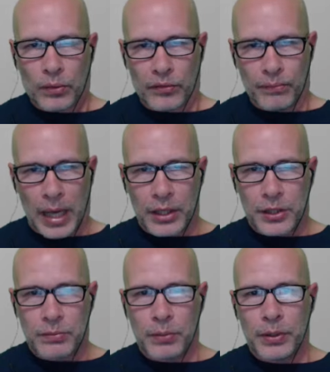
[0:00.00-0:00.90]
balance
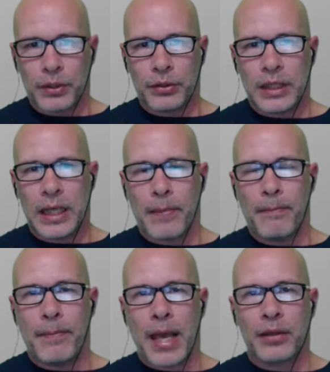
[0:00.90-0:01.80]
mobility,
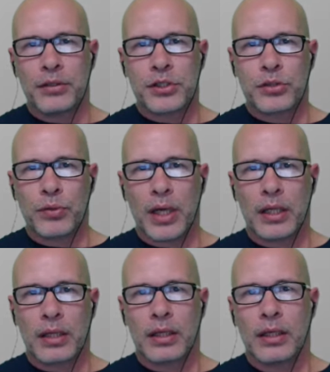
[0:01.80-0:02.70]
balance
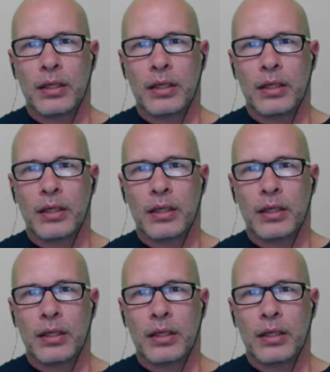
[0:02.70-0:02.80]
strength,